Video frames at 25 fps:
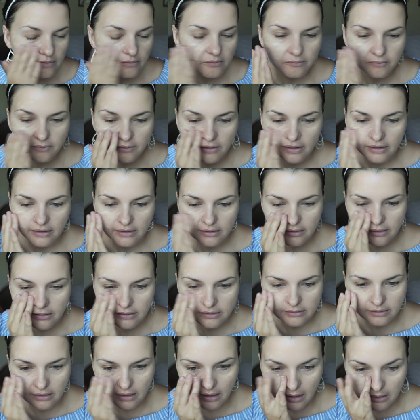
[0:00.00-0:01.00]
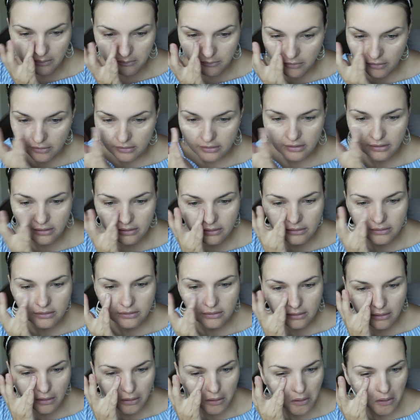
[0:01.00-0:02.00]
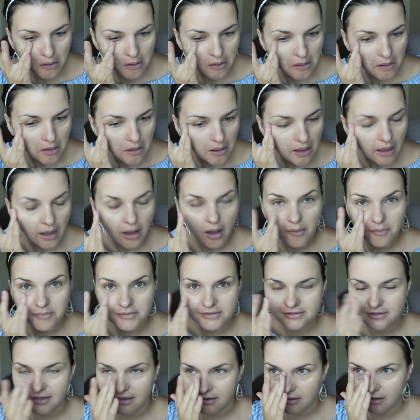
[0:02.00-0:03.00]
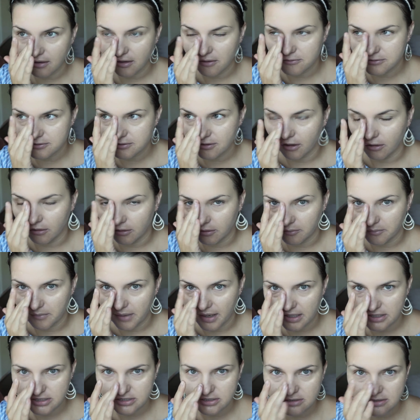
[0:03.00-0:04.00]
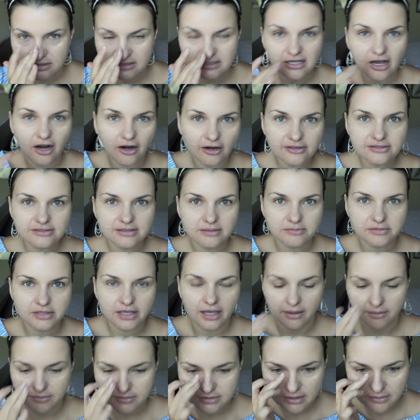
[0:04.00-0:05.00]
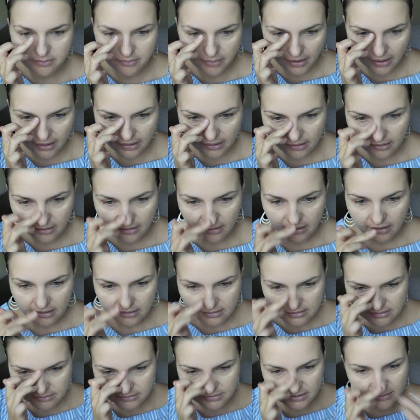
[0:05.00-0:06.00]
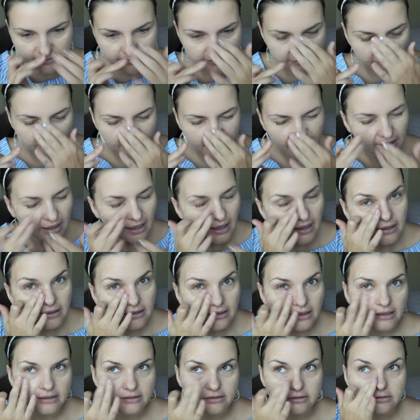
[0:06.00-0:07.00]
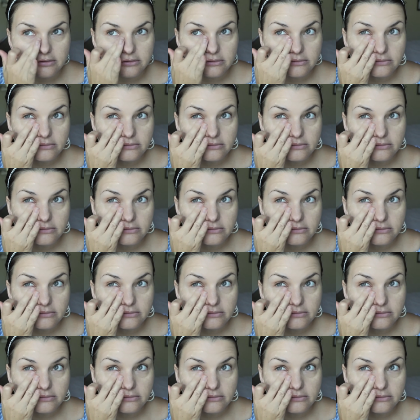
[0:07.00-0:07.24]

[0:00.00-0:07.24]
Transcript: Okay, and I'm gonna hope it's got a close color match, because it's hard sometimes. I buy sometimes online like the,